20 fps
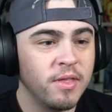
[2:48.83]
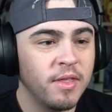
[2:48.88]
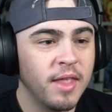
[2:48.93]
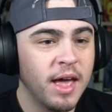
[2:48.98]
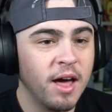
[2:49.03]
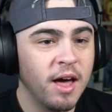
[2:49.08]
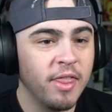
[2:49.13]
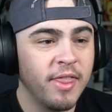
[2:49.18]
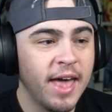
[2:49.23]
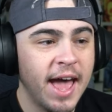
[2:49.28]

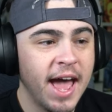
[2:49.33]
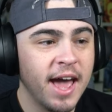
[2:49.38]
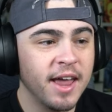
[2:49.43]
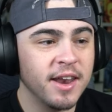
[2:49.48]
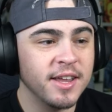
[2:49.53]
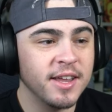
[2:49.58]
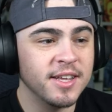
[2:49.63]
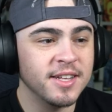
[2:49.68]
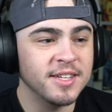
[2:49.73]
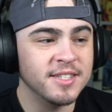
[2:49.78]
Now
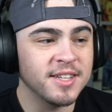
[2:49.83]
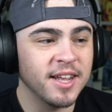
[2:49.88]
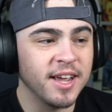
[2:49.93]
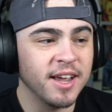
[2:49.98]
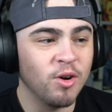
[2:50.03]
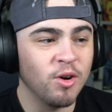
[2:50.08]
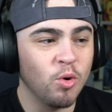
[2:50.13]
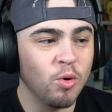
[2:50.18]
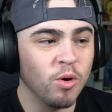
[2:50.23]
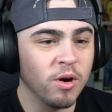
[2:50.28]
that is
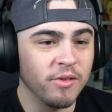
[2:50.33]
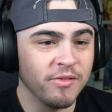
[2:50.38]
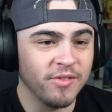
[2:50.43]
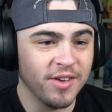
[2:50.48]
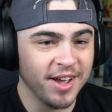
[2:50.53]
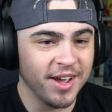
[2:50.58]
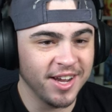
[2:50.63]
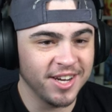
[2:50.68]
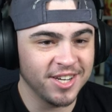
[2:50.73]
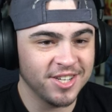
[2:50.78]
a
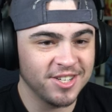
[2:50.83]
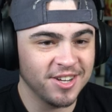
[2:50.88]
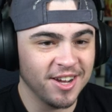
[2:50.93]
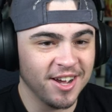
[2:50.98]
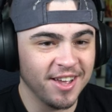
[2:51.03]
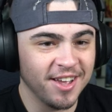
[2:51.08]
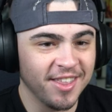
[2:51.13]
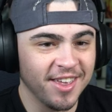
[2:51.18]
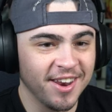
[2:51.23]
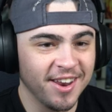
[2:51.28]
horrifying
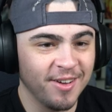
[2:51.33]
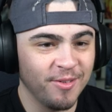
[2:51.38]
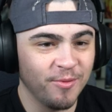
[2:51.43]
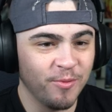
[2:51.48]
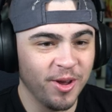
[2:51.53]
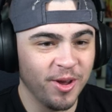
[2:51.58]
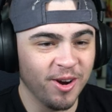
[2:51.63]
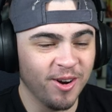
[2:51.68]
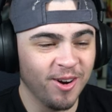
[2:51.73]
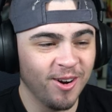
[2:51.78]
shot that
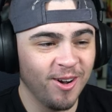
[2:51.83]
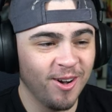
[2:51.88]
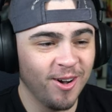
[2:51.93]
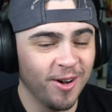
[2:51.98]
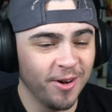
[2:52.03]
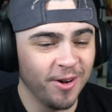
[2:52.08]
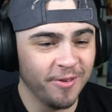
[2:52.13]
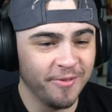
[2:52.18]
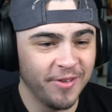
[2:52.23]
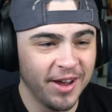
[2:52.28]
we are
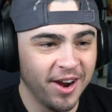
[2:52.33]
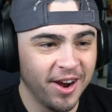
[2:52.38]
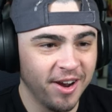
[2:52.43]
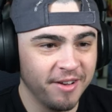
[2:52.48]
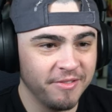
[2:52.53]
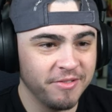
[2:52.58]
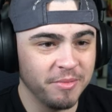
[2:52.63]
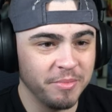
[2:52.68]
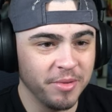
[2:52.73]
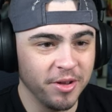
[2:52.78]
all
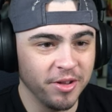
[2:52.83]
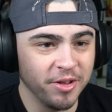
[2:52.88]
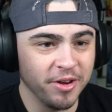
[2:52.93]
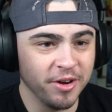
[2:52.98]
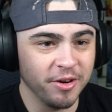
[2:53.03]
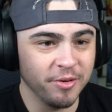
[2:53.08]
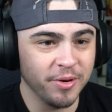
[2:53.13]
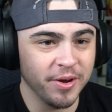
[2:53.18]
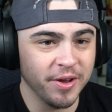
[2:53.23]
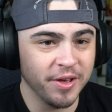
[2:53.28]
very
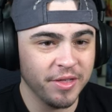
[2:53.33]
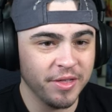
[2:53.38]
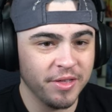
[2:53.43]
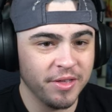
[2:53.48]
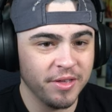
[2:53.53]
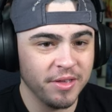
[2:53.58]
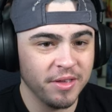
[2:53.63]
familiar with.